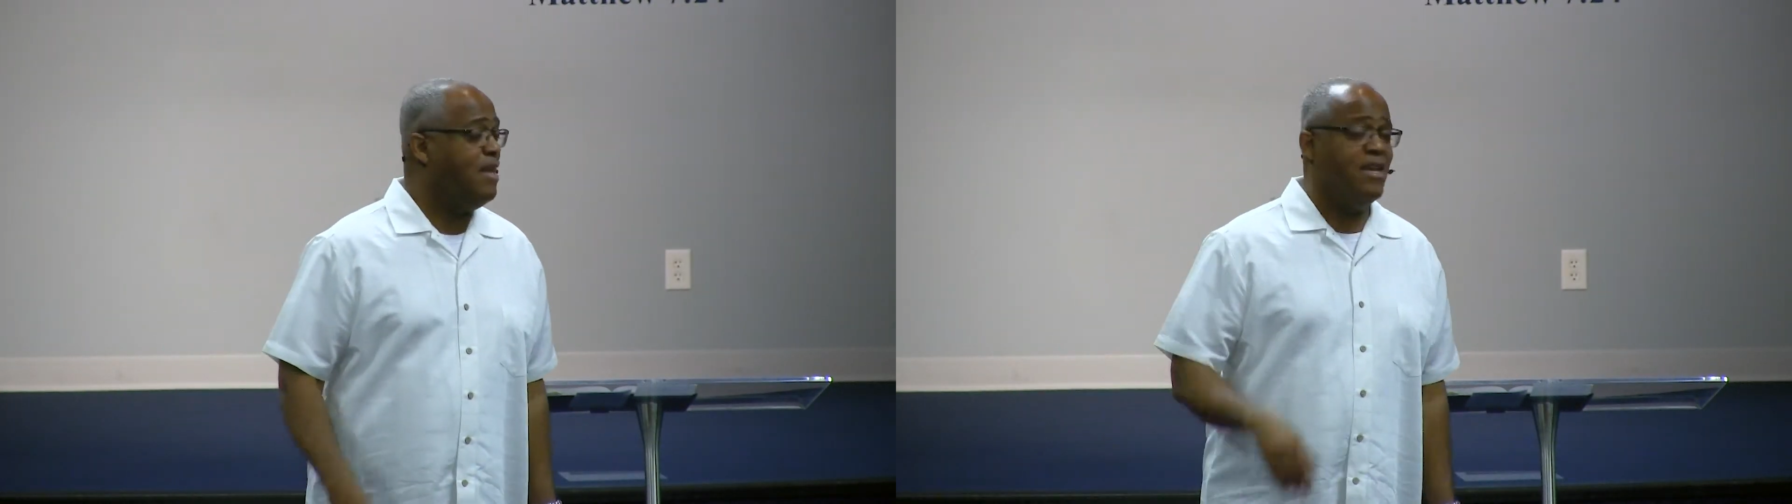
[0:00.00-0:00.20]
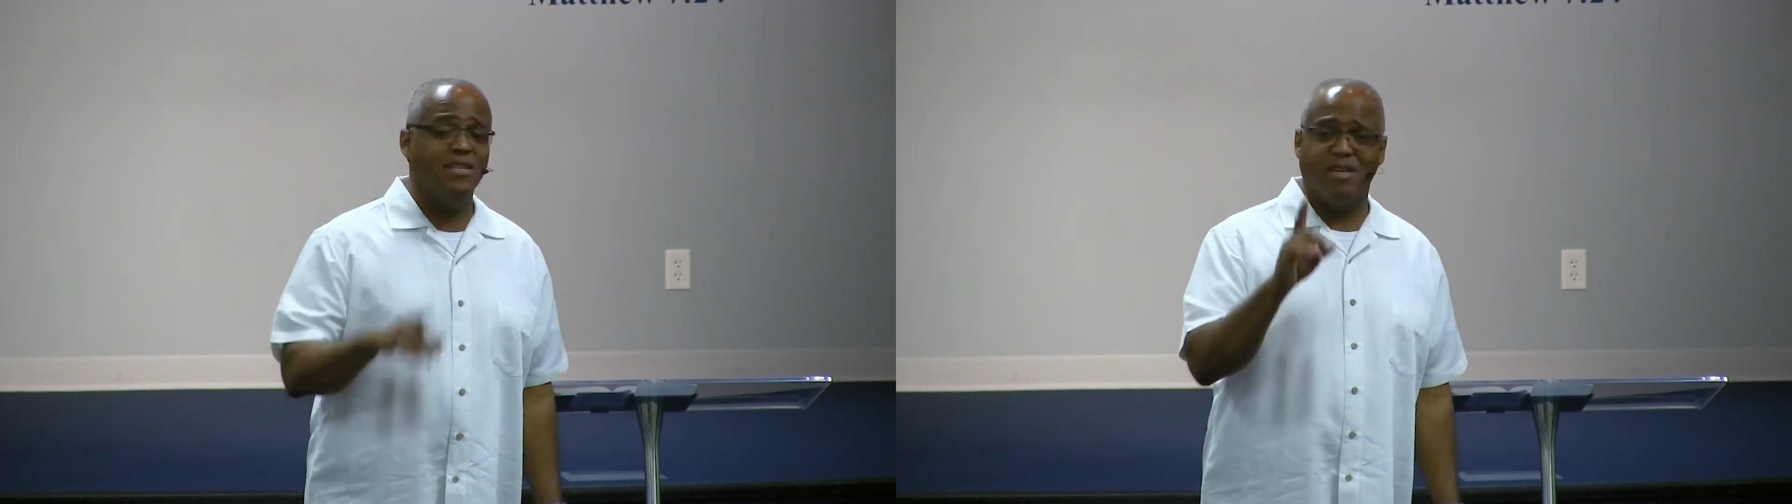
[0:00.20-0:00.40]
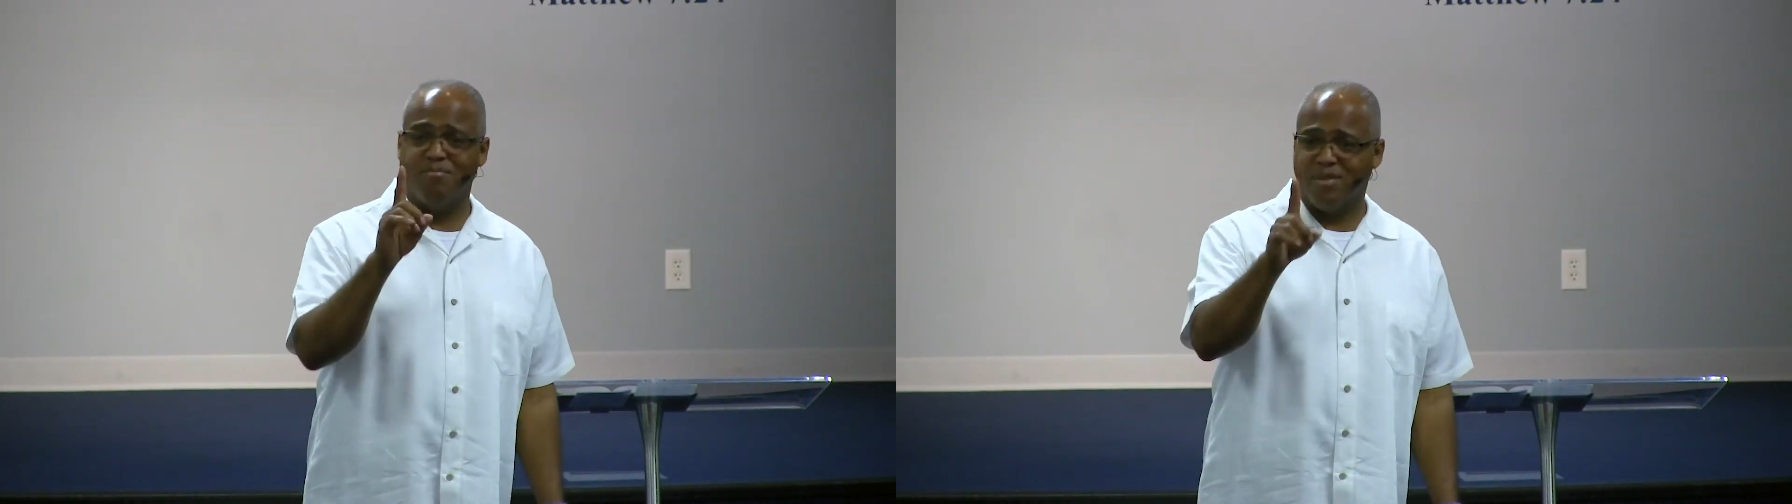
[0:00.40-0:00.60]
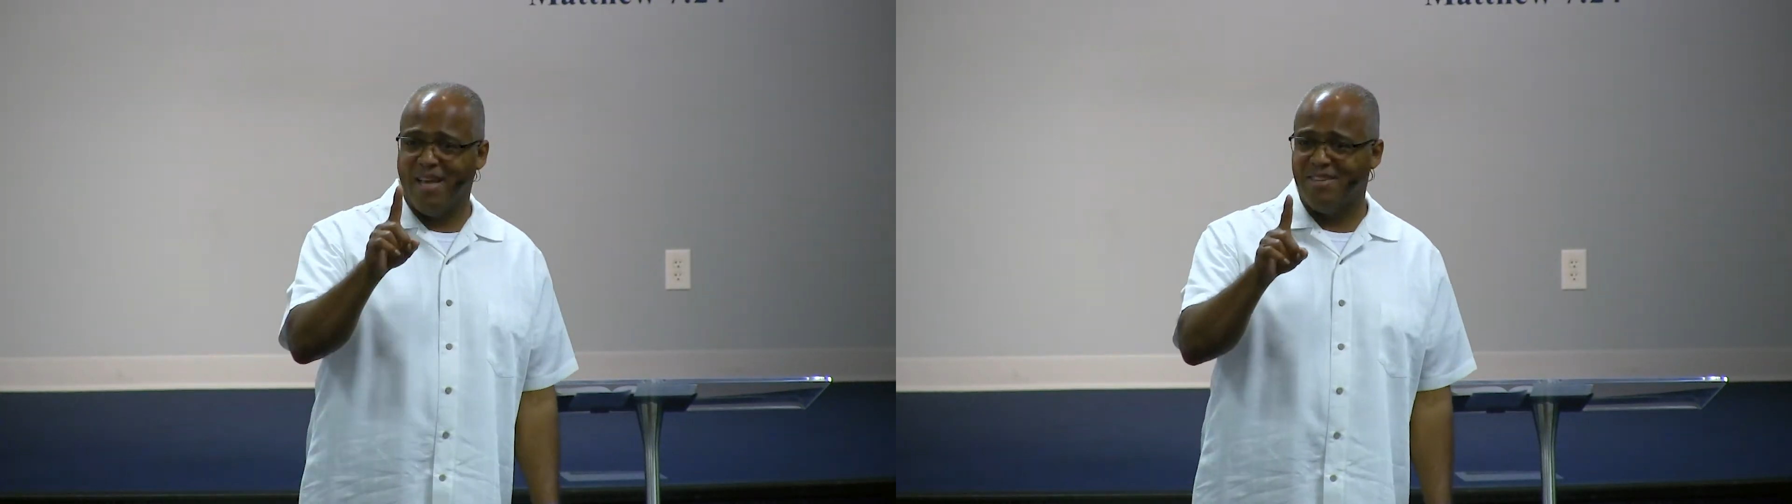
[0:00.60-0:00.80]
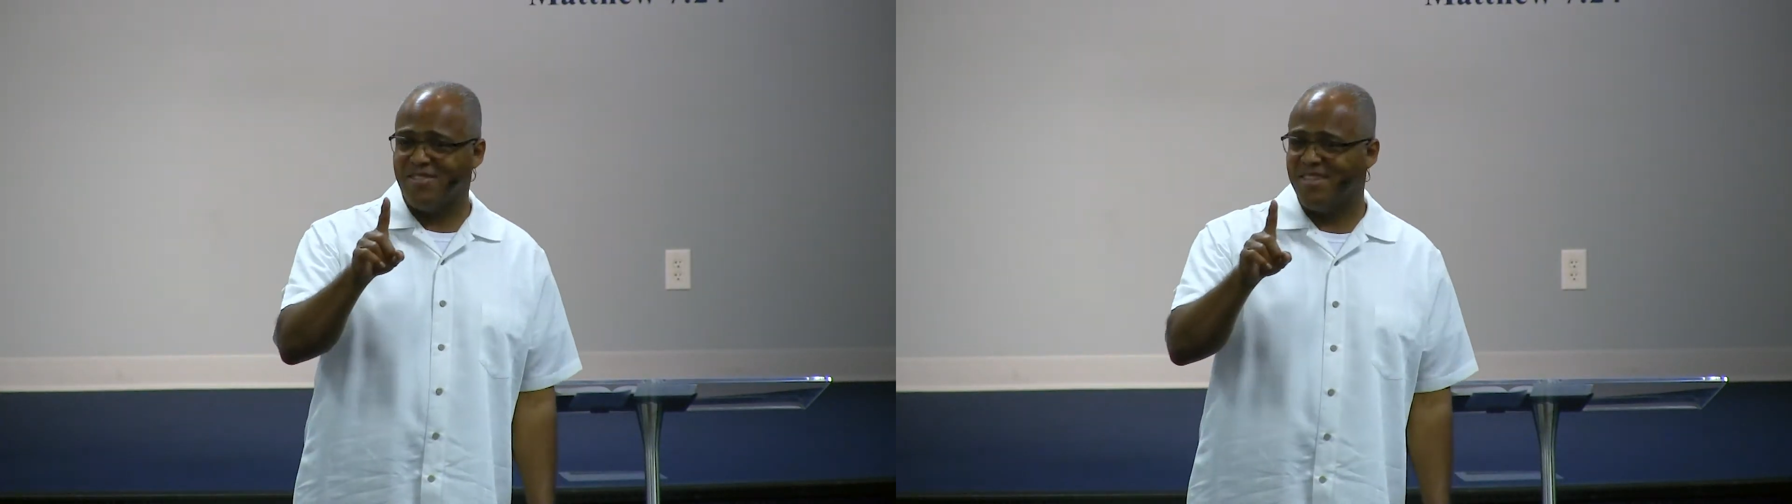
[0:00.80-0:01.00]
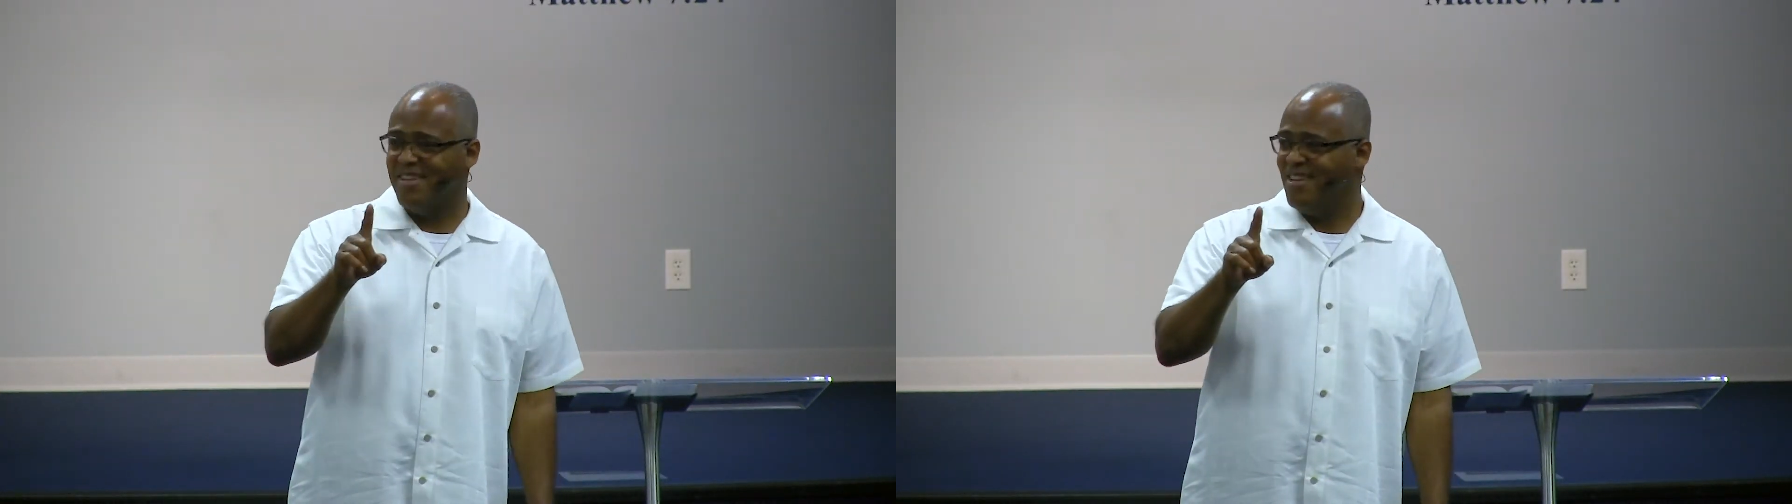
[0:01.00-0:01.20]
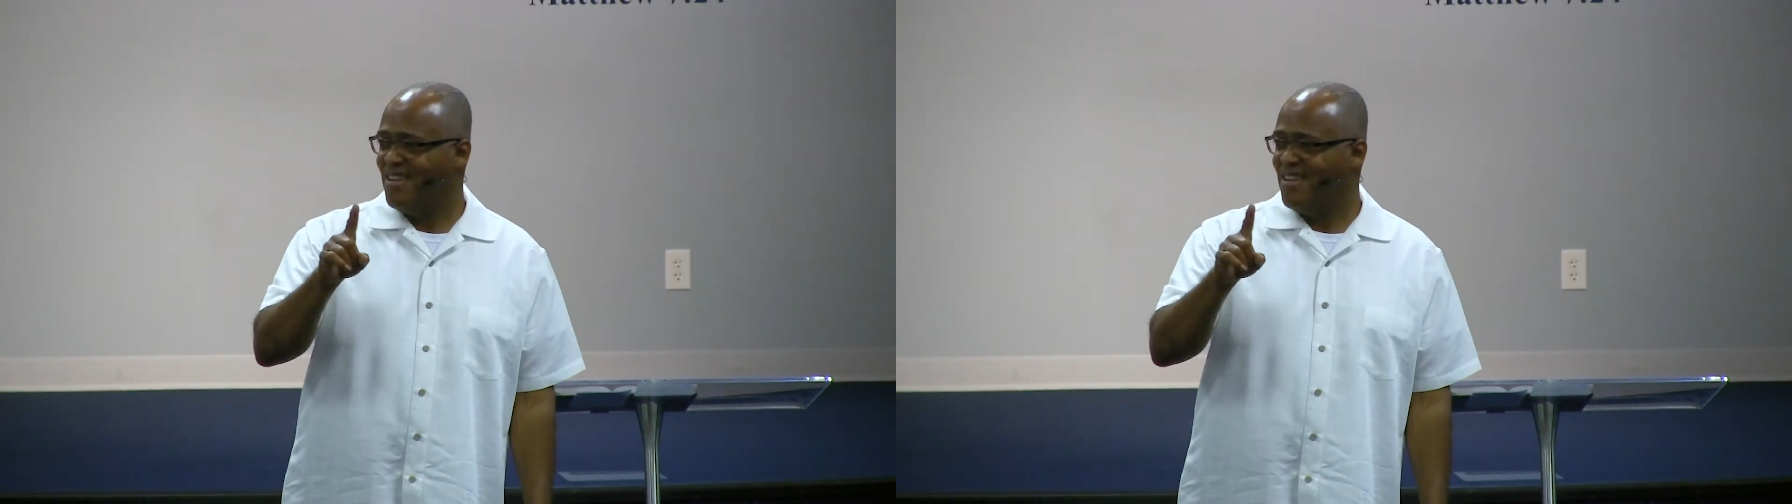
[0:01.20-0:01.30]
He said, blessed